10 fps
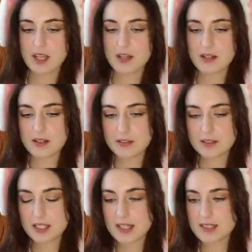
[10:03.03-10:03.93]
Uh,
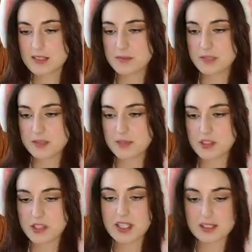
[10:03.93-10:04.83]
I'm glad I didn't miss
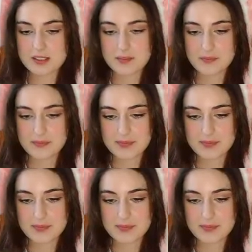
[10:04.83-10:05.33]
much. Yes.